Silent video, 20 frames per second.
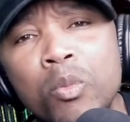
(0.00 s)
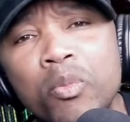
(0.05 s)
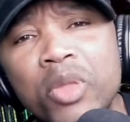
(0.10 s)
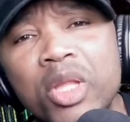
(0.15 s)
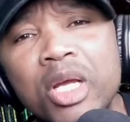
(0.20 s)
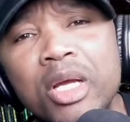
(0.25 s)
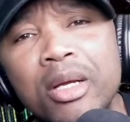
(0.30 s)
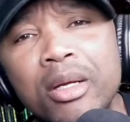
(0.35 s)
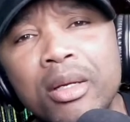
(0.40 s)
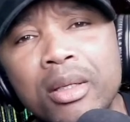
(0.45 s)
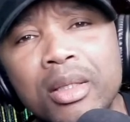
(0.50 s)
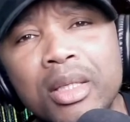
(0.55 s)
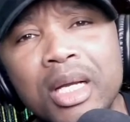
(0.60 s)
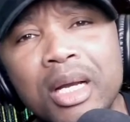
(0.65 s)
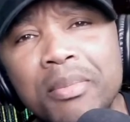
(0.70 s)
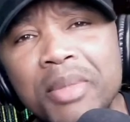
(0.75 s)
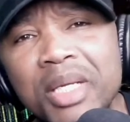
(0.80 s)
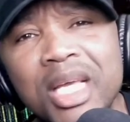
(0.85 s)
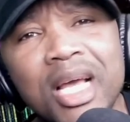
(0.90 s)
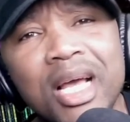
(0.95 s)
I
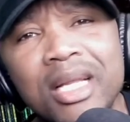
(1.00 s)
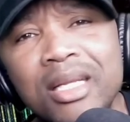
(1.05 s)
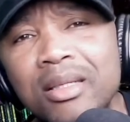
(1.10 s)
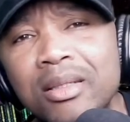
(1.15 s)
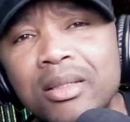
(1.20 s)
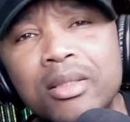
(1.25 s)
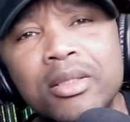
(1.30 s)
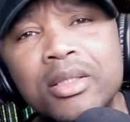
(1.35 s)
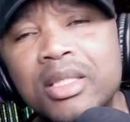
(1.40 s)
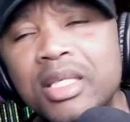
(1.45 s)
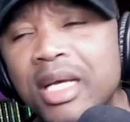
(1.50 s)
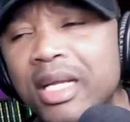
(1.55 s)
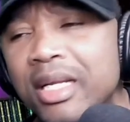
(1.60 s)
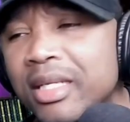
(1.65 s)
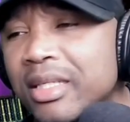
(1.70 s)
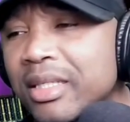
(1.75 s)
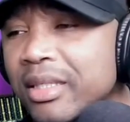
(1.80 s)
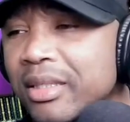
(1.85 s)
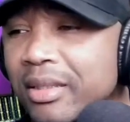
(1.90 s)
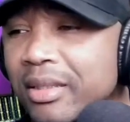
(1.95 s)
can't even Christian.